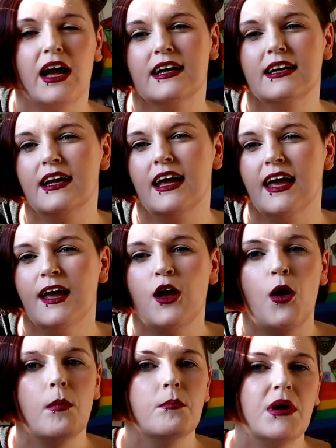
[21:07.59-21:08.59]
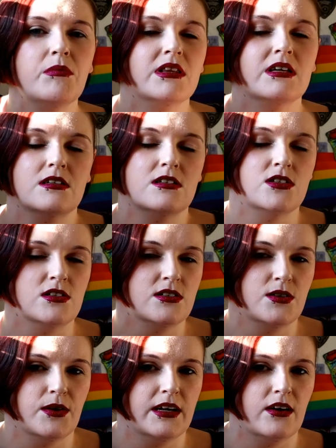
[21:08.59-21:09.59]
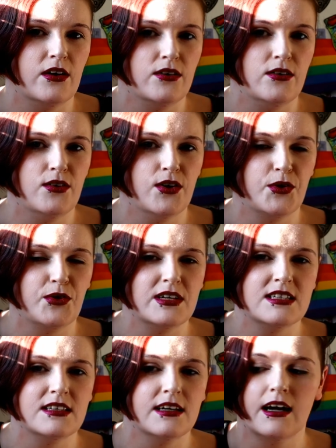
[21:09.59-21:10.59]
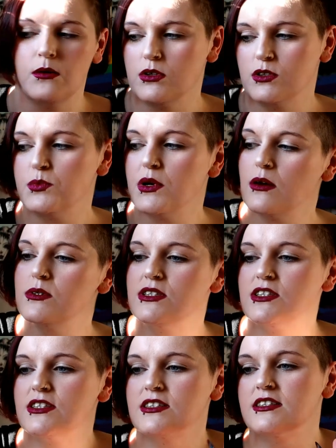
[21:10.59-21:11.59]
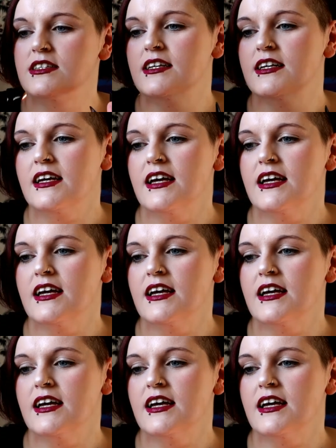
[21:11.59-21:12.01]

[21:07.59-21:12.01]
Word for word: And maybe this is just showing how, how crazy the guy was, but I was just,